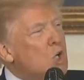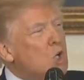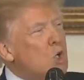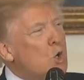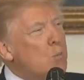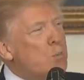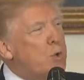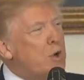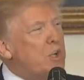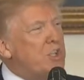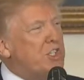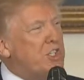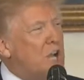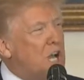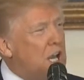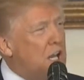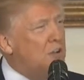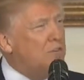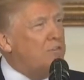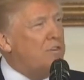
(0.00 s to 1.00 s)
who
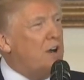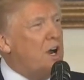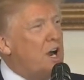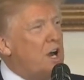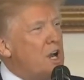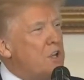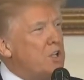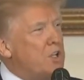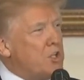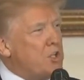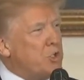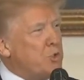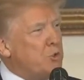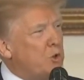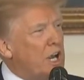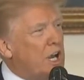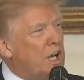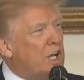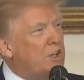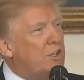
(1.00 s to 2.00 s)
personify the
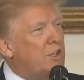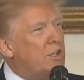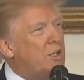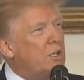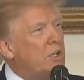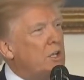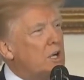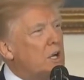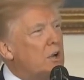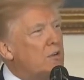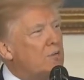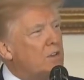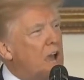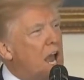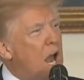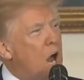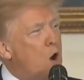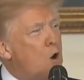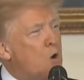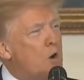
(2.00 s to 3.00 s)
strength of
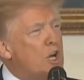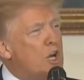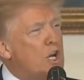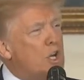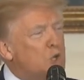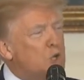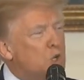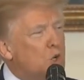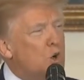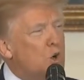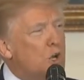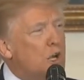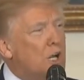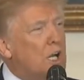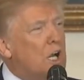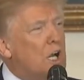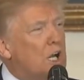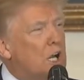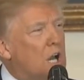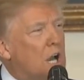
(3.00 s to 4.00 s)
our enduring
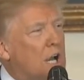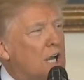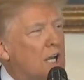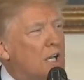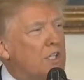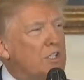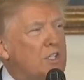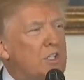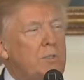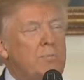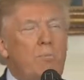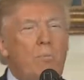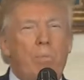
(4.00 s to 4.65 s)
alliance.